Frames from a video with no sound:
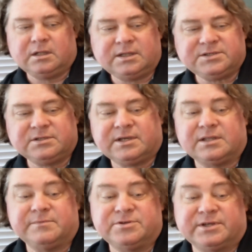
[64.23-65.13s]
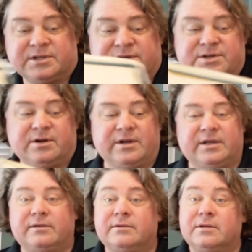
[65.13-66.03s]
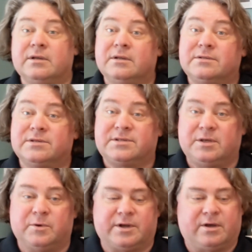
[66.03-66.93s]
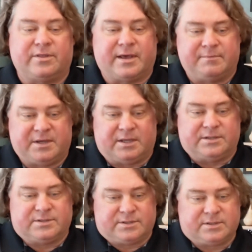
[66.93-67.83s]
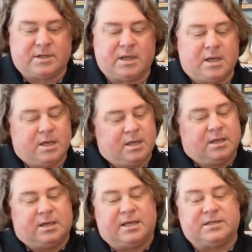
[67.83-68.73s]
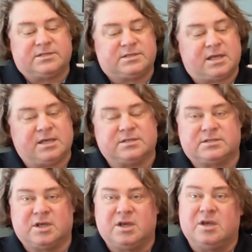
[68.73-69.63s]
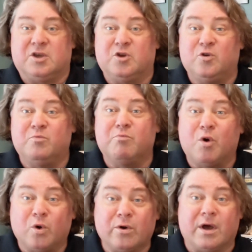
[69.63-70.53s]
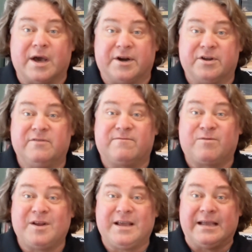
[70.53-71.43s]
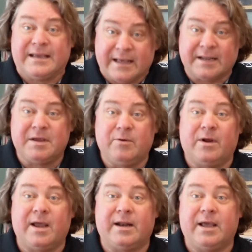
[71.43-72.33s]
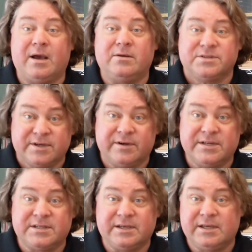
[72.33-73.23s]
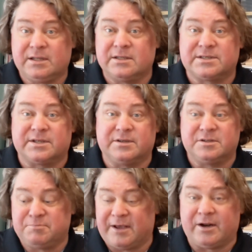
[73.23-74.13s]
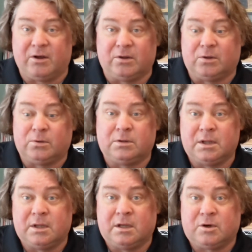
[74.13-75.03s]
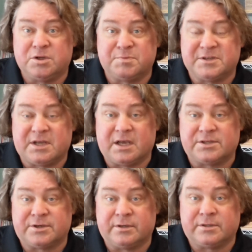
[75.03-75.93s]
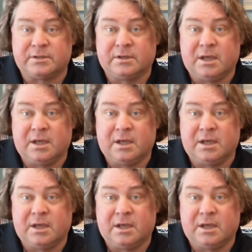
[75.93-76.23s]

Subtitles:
Let's look in the music dictionary to see what all that means. And it says, you moron, are you freaking kidding me right now? Seriously? Listen, you just played a whole Christmas concert.